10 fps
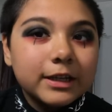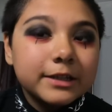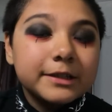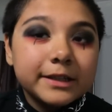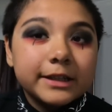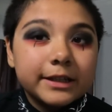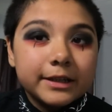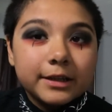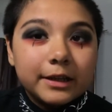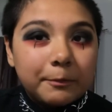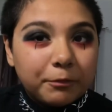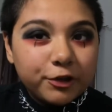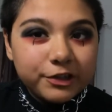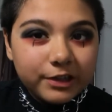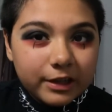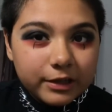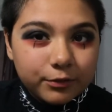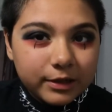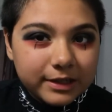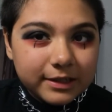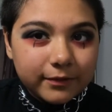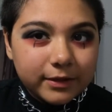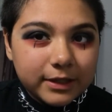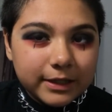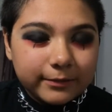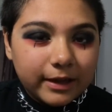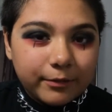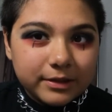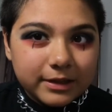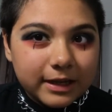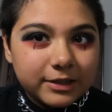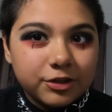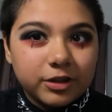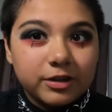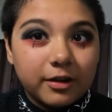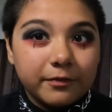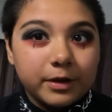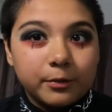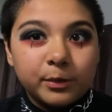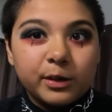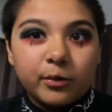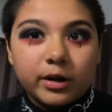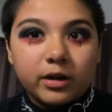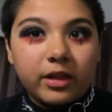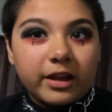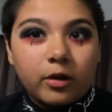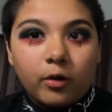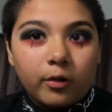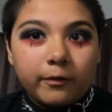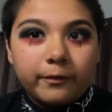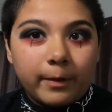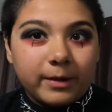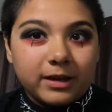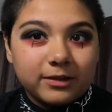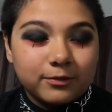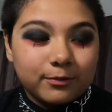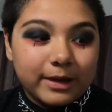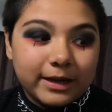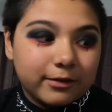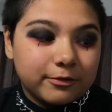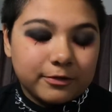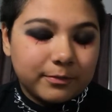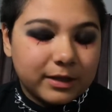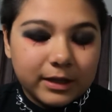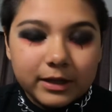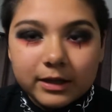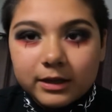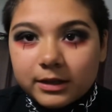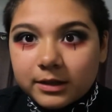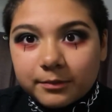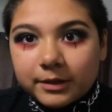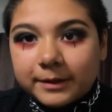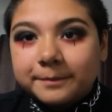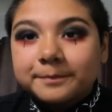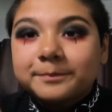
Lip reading: See, the Priscilla in 2017 that was an SJW would go on like a whole feminist rant or something, but